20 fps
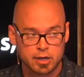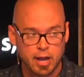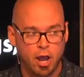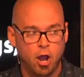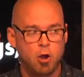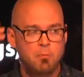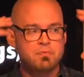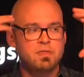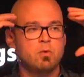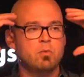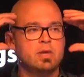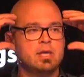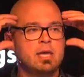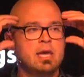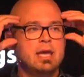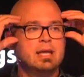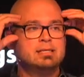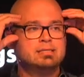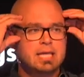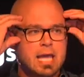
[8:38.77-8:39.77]
I hope that we
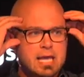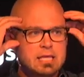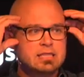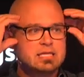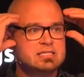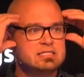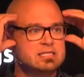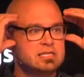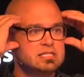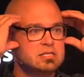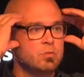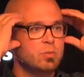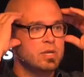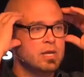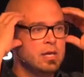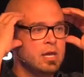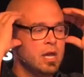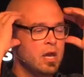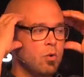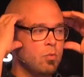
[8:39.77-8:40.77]
take these things and
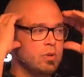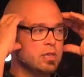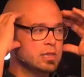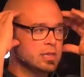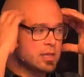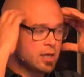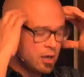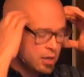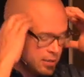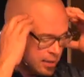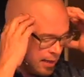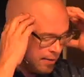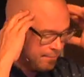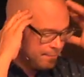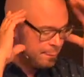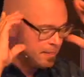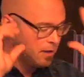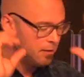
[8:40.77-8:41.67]
we learn them.